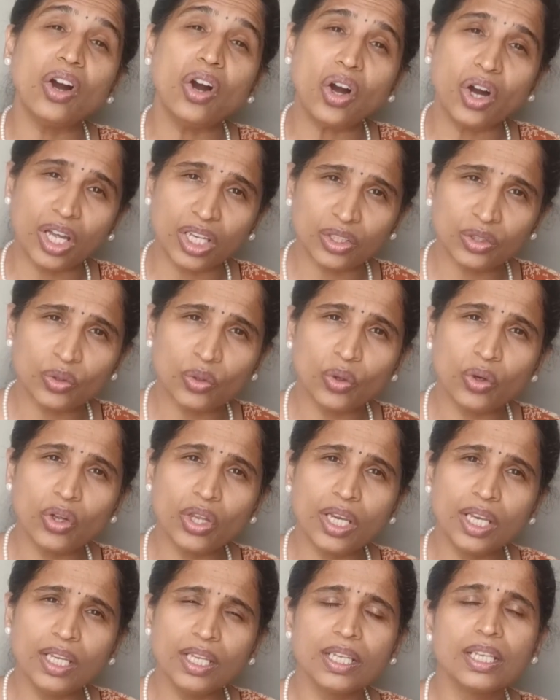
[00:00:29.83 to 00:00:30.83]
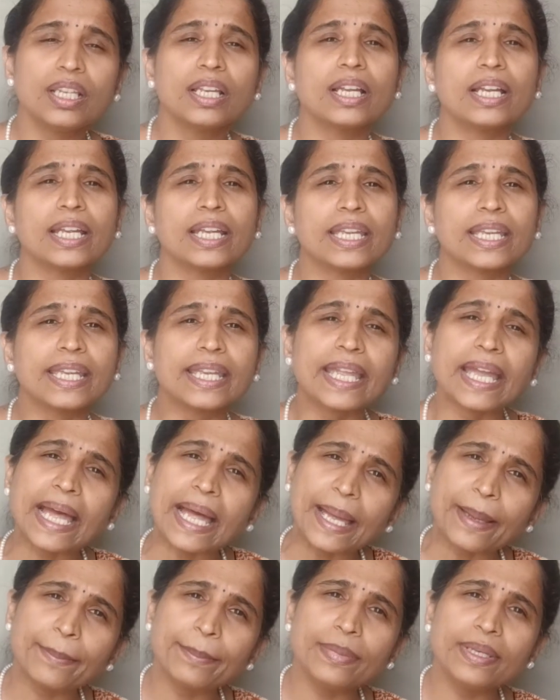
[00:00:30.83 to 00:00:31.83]
alcohol,
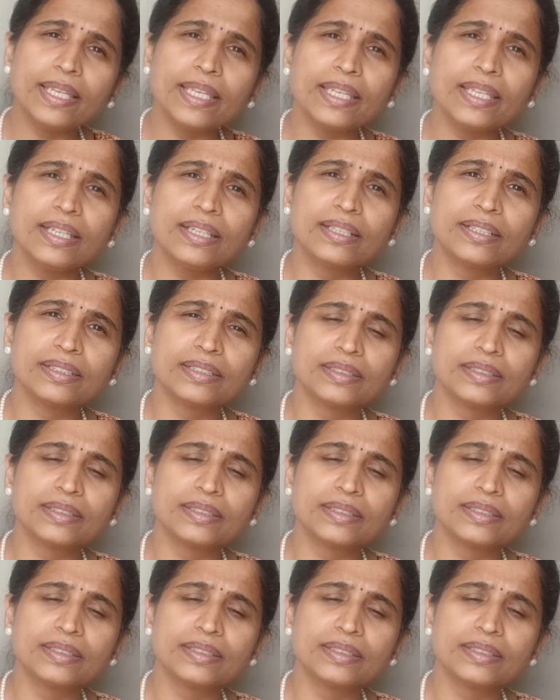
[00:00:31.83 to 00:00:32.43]
gambling,